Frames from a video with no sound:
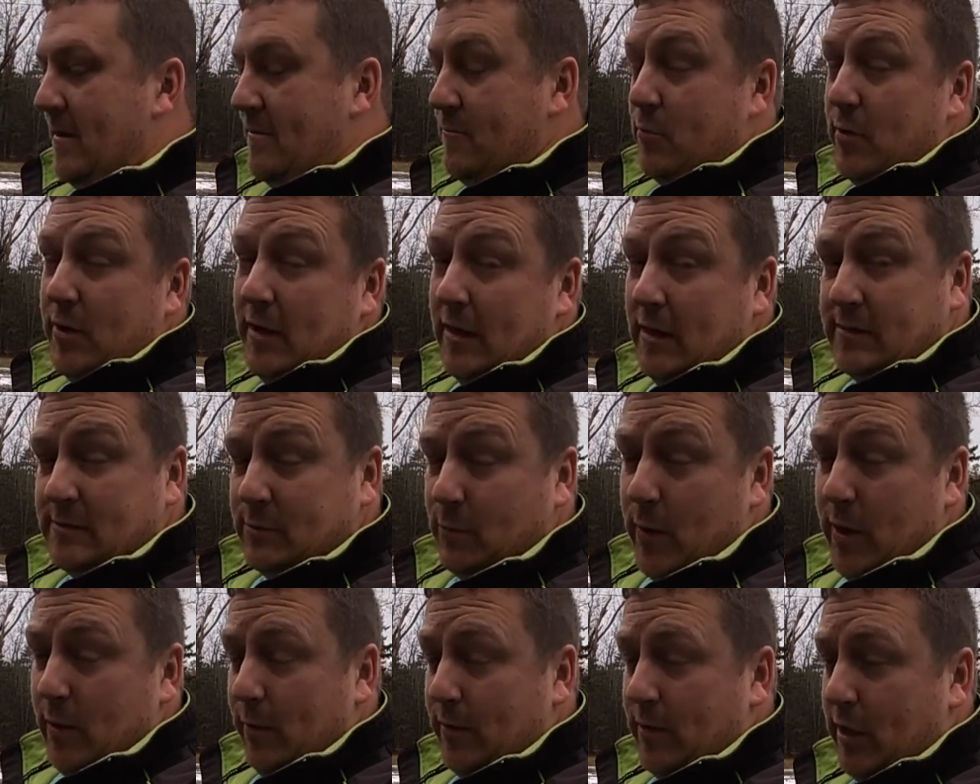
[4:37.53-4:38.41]
we need some
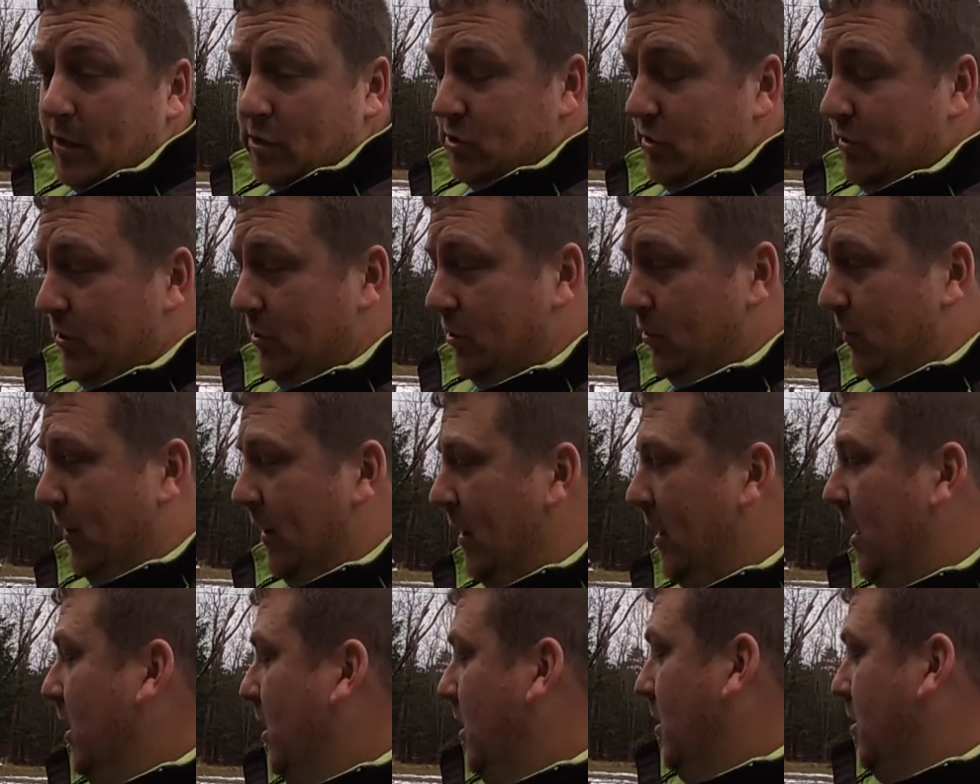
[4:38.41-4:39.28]
weight reduction to do it,
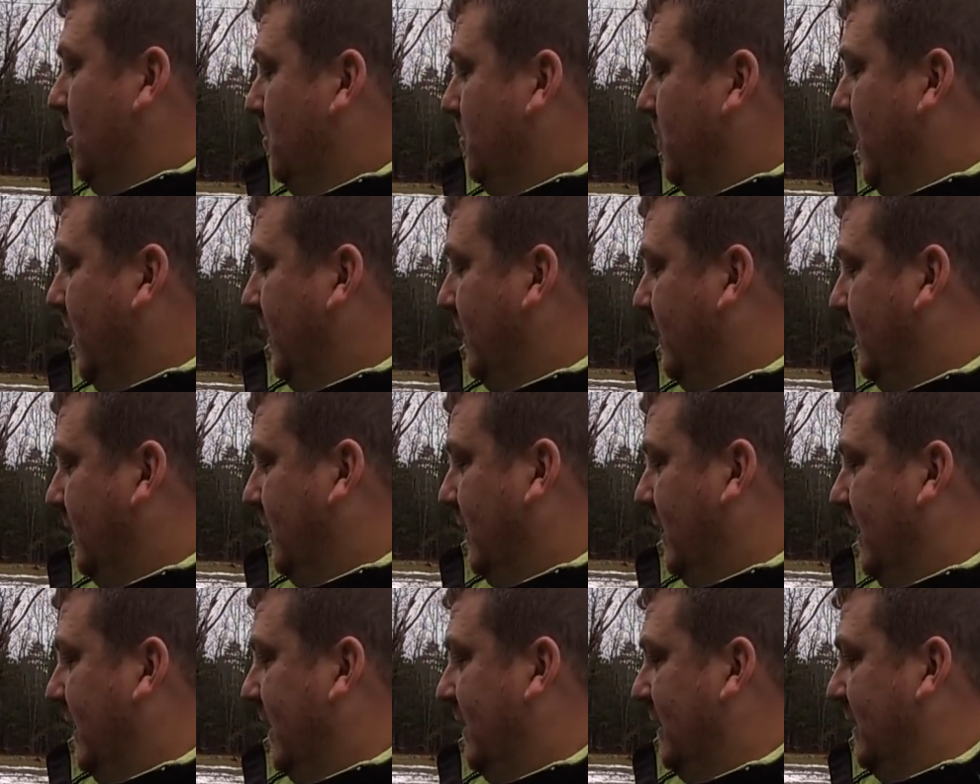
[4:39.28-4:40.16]
but
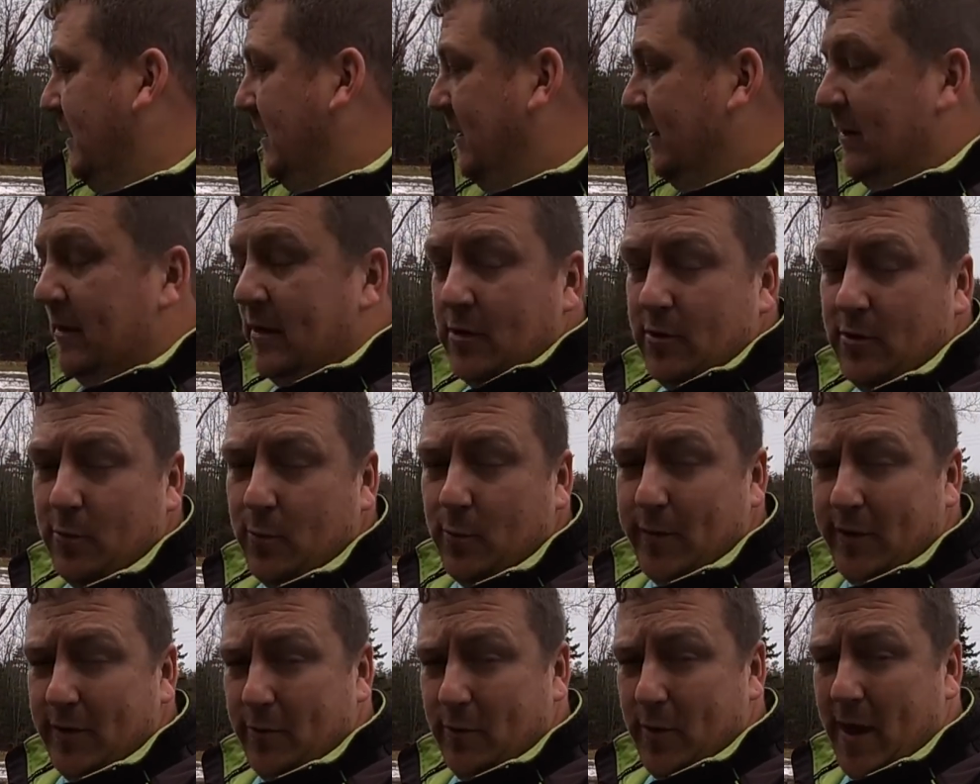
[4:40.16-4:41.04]

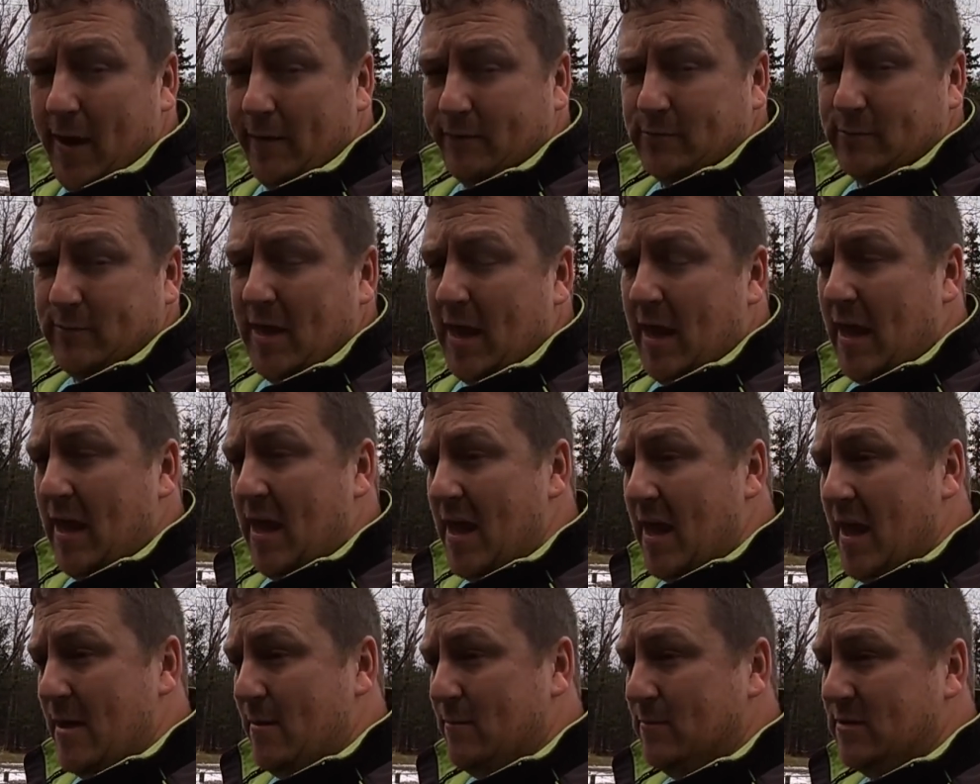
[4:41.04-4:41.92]
we do have some
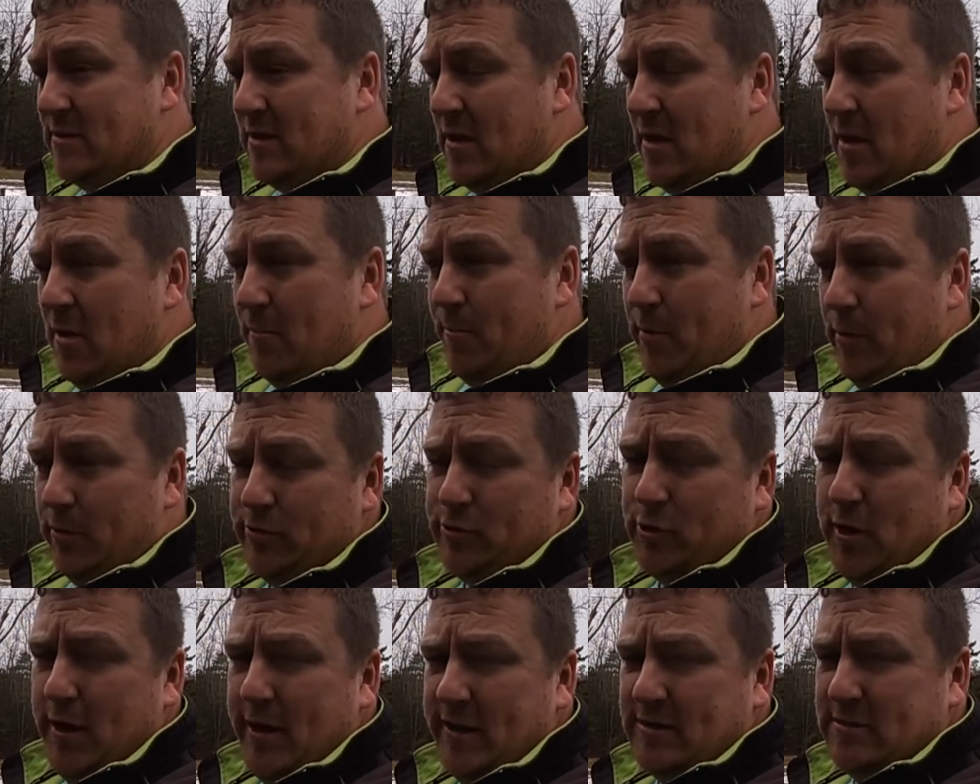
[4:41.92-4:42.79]
cams, built
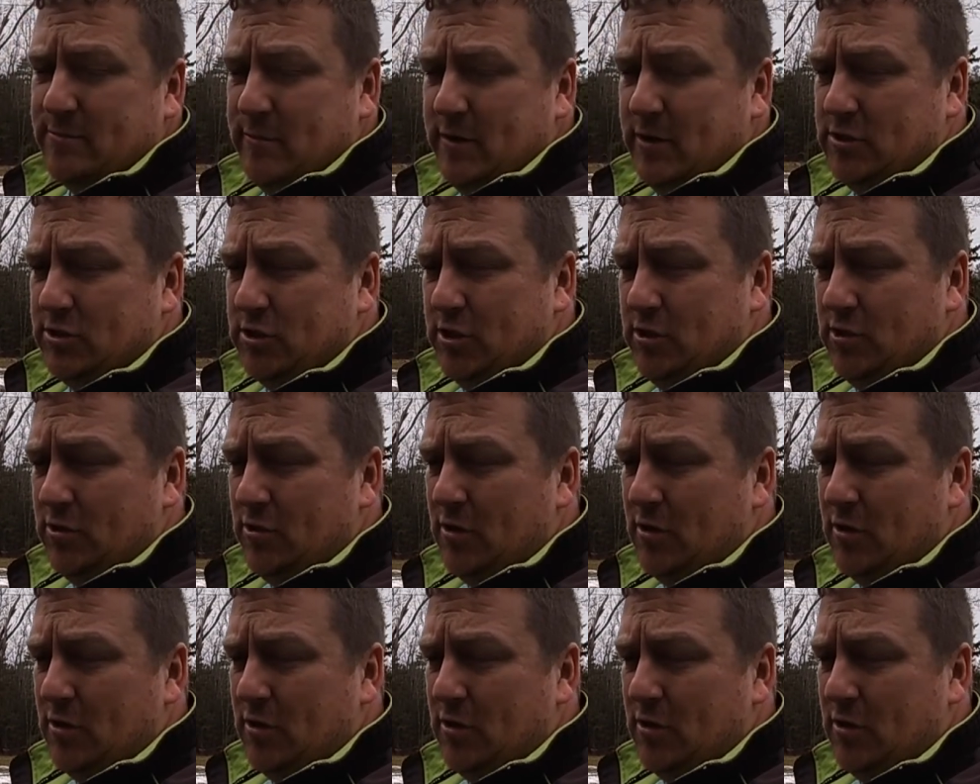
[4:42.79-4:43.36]
transmission,